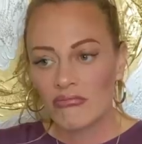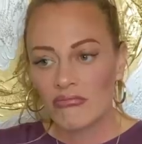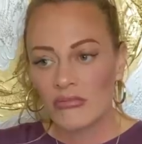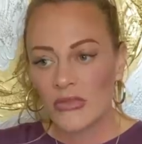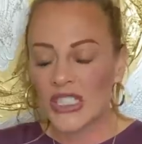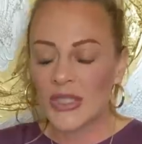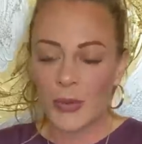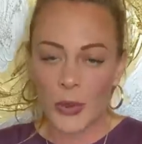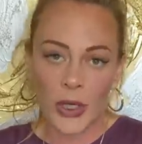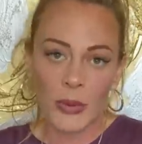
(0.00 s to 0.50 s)

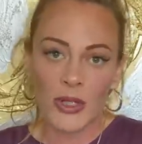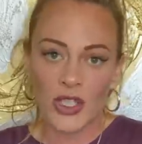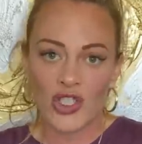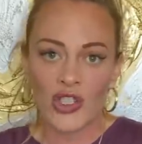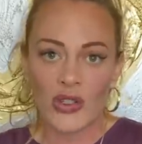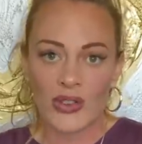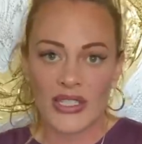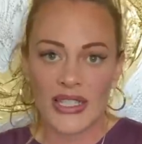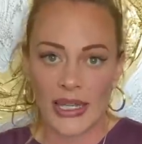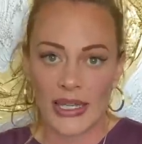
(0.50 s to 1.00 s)
It's pretty much
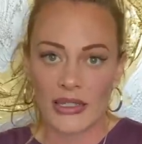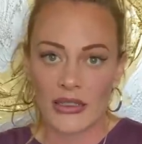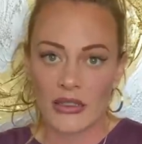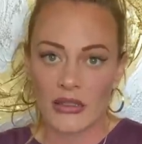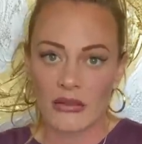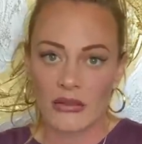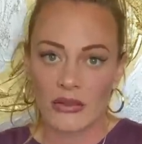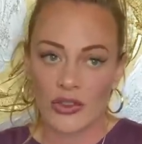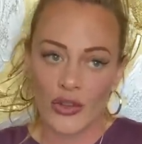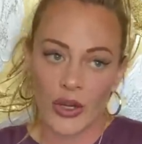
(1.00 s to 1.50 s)
those things.
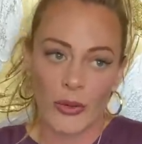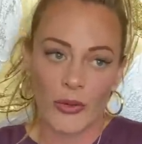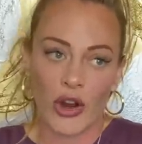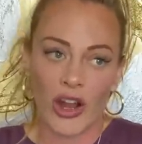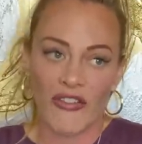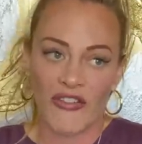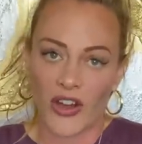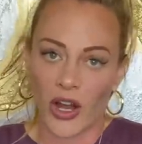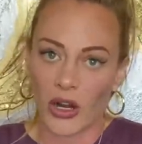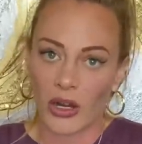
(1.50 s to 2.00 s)
Scream, cry,
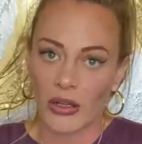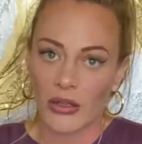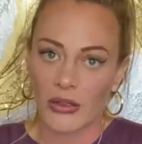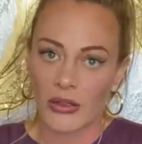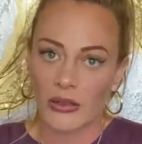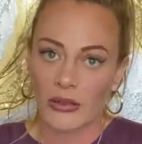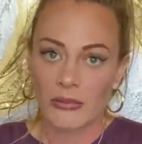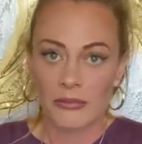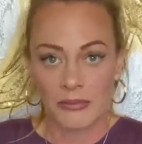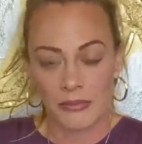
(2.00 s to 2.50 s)
fuck.
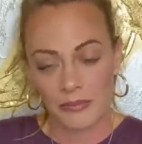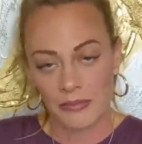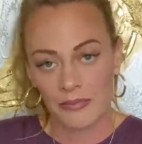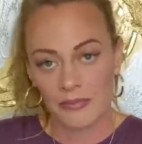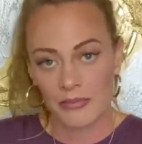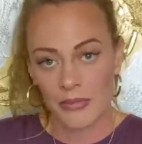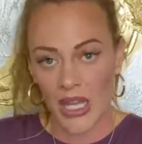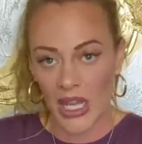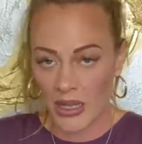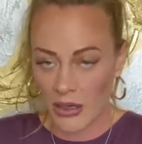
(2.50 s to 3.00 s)

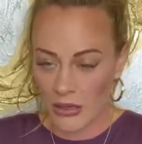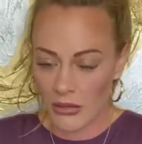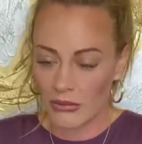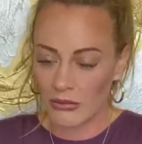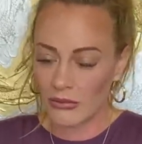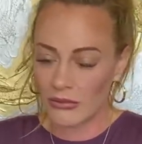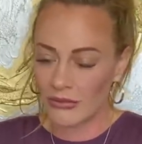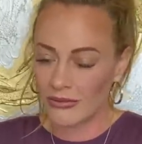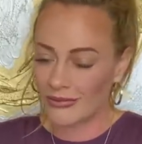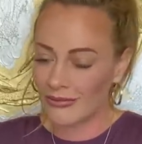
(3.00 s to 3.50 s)
And
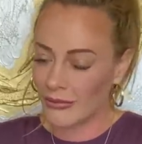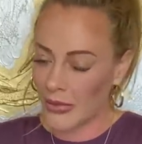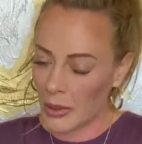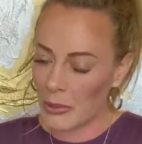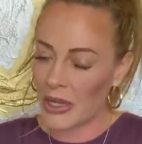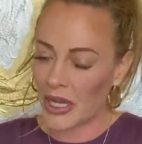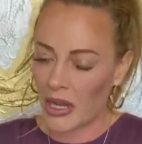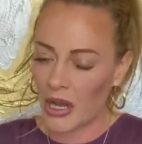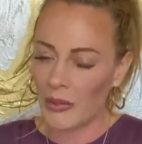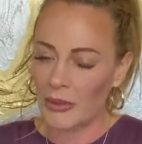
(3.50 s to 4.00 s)
might
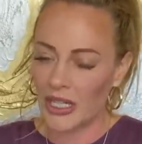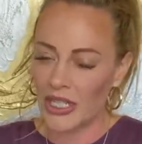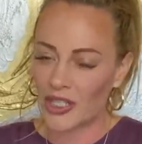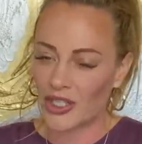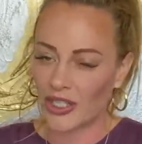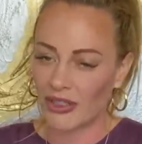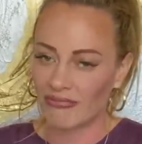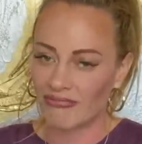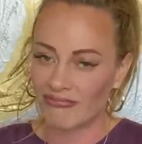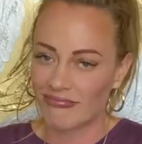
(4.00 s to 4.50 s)
be a
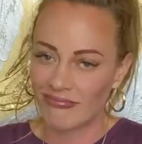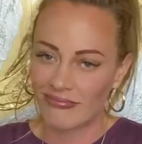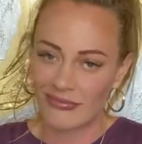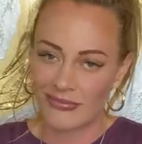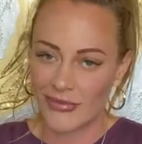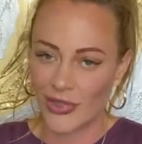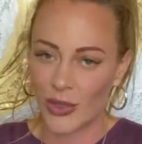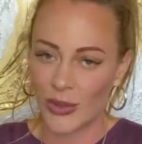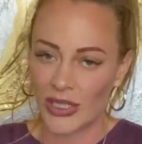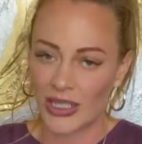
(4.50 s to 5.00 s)
combination,
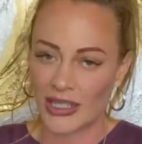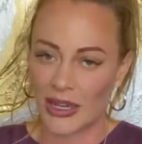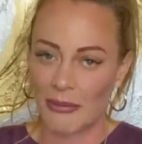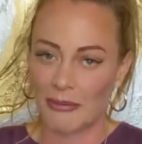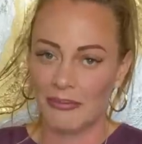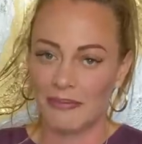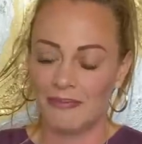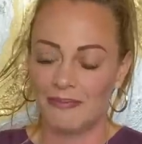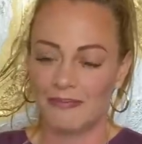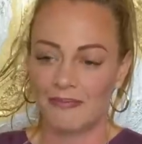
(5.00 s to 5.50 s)
two at a time.
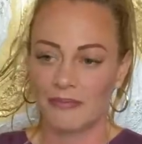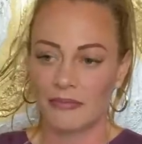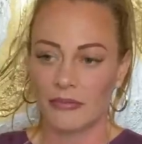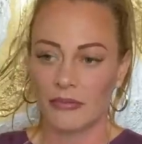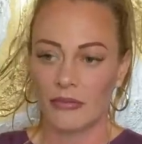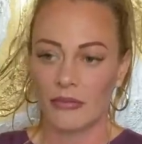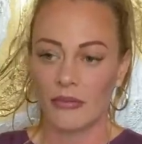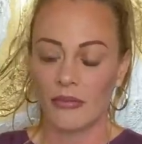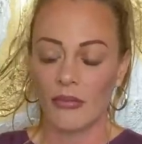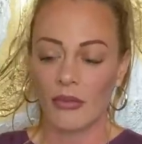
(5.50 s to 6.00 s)

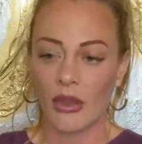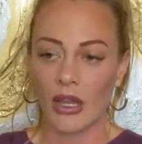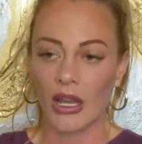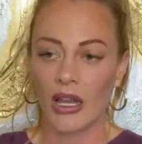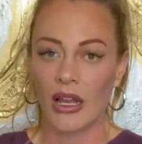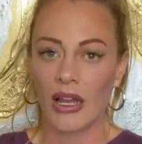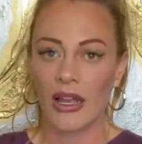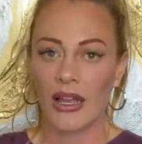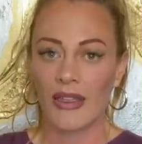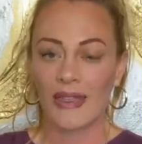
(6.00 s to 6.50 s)

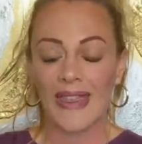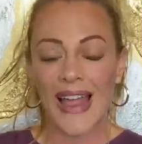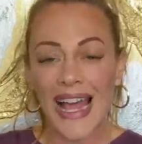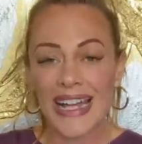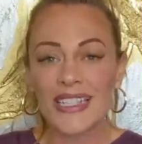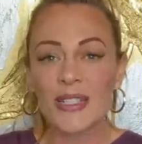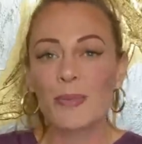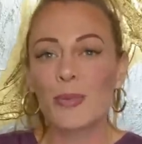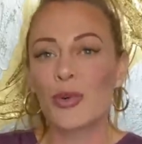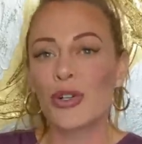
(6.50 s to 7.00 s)

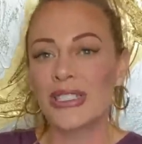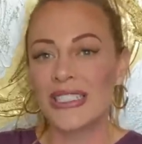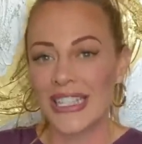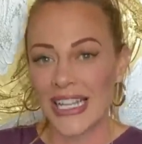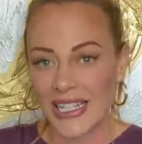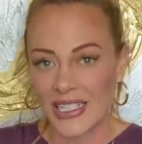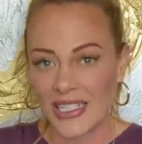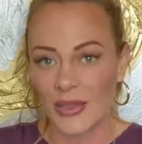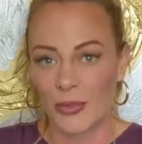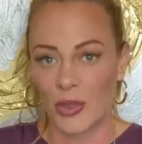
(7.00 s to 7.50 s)
That's
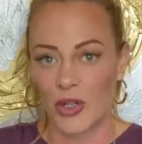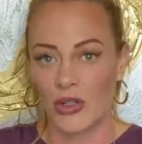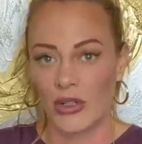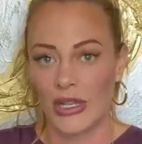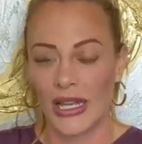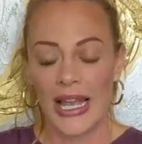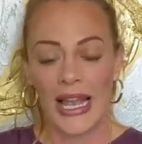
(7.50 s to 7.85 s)
predictable.